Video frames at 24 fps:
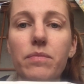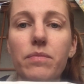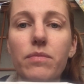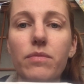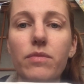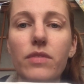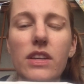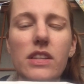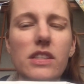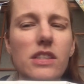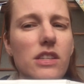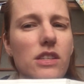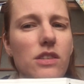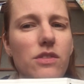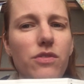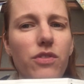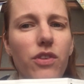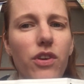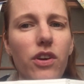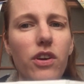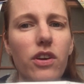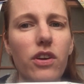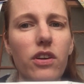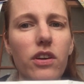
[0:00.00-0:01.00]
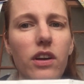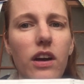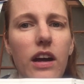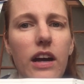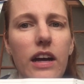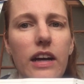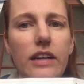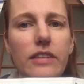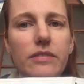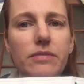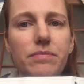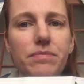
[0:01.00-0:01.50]
this is
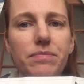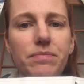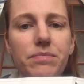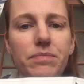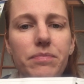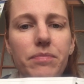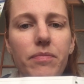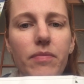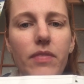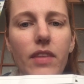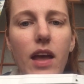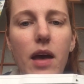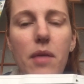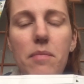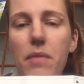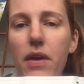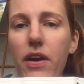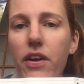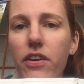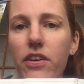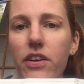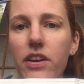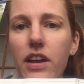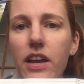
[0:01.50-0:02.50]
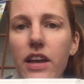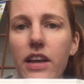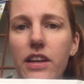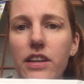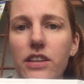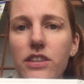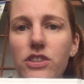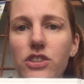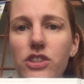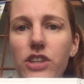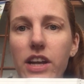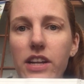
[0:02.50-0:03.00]
for
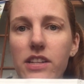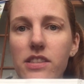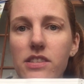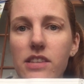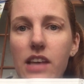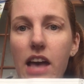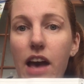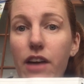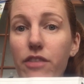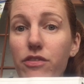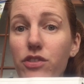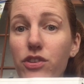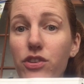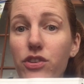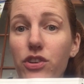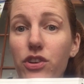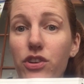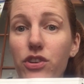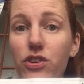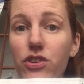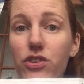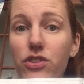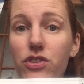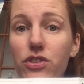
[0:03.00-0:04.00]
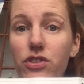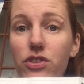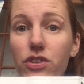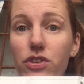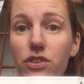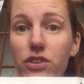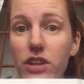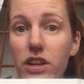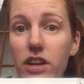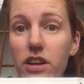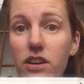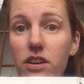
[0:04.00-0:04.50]
American JETs. After your
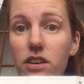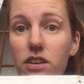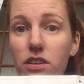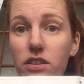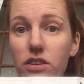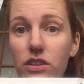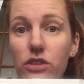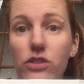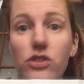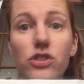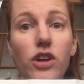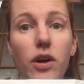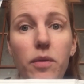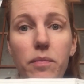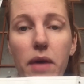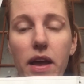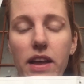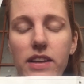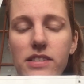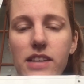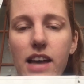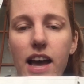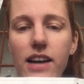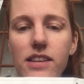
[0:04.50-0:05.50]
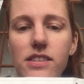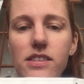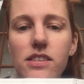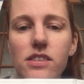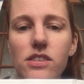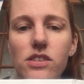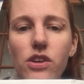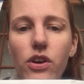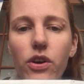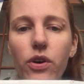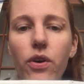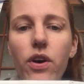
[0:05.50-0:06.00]
third year, you start paying
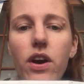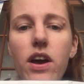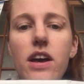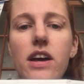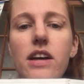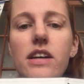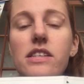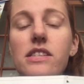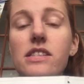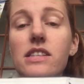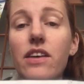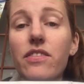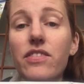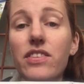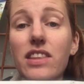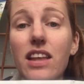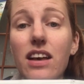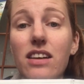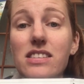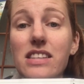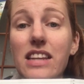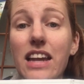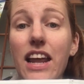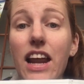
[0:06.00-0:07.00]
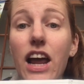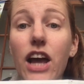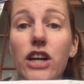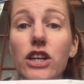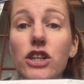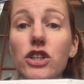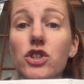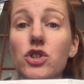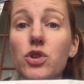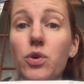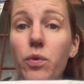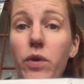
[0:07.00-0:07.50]
taxes, so
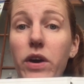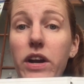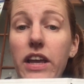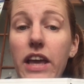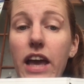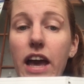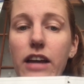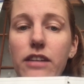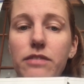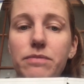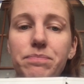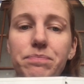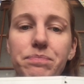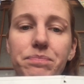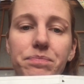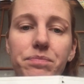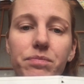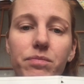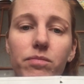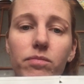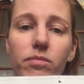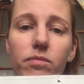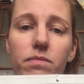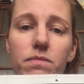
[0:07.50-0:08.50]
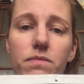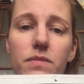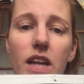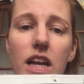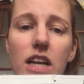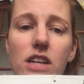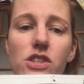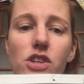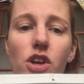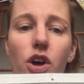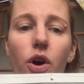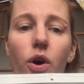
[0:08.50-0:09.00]
7,820 yen.
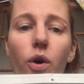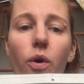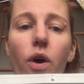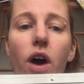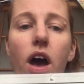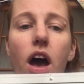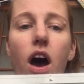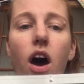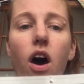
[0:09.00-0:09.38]
So